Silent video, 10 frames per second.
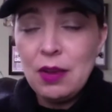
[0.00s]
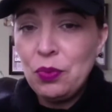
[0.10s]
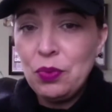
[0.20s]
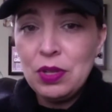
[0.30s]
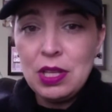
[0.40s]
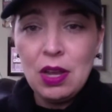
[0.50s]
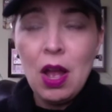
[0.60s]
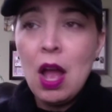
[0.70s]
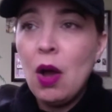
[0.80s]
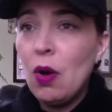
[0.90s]
really
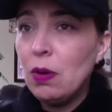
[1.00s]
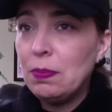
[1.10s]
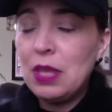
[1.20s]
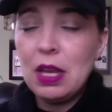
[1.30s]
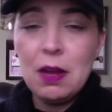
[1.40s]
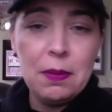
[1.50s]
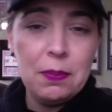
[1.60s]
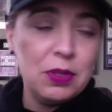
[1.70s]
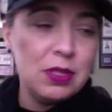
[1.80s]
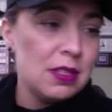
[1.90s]
hope they come up
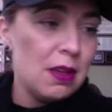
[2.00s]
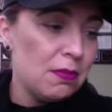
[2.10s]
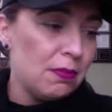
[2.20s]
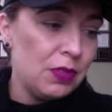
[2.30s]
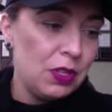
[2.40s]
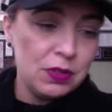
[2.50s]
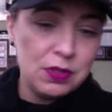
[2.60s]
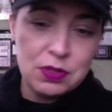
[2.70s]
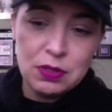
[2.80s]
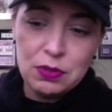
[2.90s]
with some, you know,
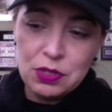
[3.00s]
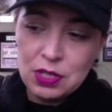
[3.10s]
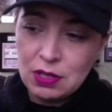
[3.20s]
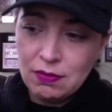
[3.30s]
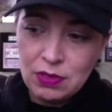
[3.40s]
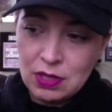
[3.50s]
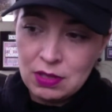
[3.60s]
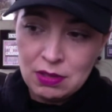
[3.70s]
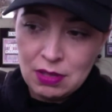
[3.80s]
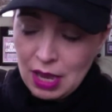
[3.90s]
solution. And
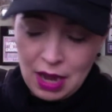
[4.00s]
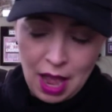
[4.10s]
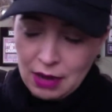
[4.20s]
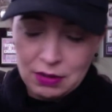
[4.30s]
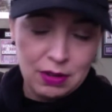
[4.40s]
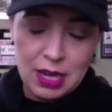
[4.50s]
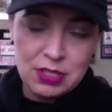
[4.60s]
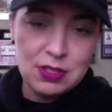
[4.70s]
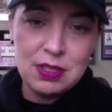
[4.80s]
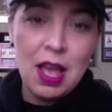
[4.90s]
I don't know.
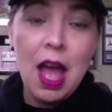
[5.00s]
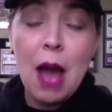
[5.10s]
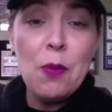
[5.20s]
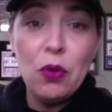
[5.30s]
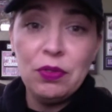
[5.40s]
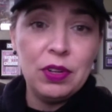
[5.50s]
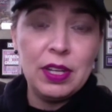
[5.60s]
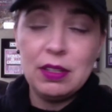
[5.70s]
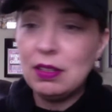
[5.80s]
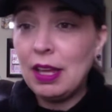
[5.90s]
I'm over it.
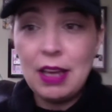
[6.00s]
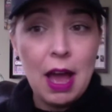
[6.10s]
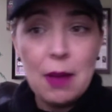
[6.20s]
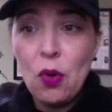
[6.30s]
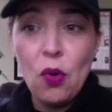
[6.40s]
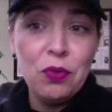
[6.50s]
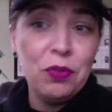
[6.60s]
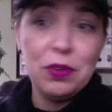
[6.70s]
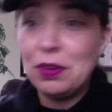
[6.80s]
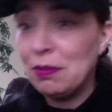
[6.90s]
Like, I'm
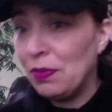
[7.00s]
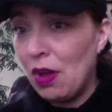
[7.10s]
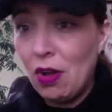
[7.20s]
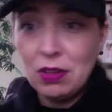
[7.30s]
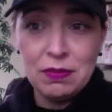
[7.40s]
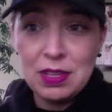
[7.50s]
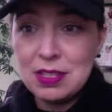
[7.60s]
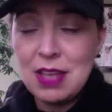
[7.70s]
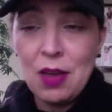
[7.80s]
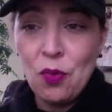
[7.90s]
over all of this.
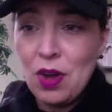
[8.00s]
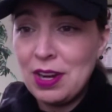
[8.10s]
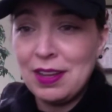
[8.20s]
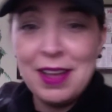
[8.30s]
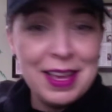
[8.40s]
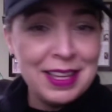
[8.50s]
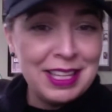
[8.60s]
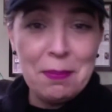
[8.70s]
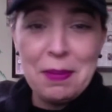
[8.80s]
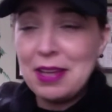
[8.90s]
I want to
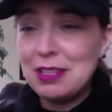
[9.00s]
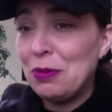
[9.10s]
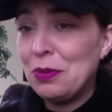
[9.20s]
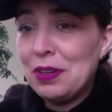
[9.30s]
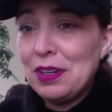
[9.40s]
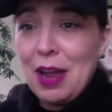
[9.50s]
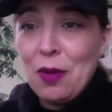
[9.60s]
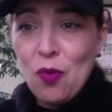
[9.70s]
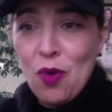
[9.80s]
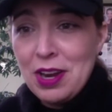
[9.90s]
get back to work. I
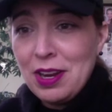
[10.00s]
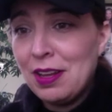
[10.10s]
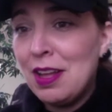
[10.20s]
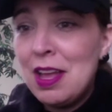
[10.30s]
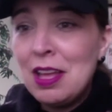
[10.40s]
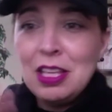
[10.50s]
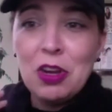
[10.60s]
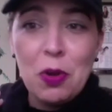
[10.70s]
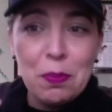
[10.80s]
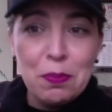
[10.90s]
want to, you
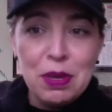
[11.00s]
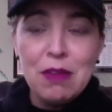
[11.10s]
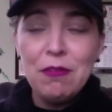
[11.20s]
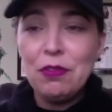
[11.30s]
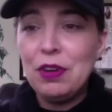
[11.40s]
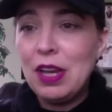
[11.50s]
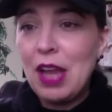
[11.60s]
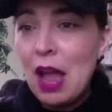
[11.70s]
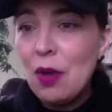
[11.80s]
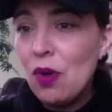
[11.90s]
know, be free.
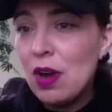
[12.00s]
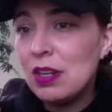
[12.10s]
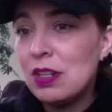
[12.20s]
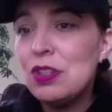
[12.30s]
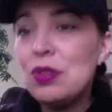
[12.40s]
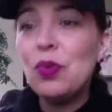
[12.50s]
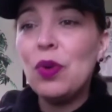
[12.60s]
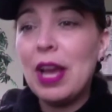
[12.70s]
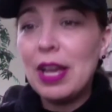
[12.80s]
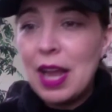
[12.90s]
I want to do what
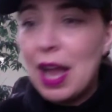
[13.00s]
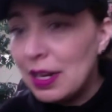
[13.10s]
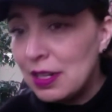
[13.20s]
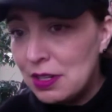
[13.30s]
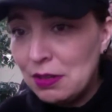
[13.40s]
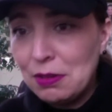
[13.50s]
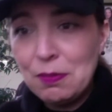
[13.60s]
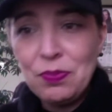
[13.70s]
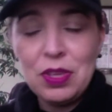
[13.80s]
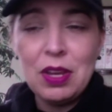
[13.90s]
I got to do,
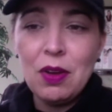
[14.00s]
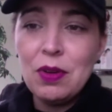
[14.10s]
you know, and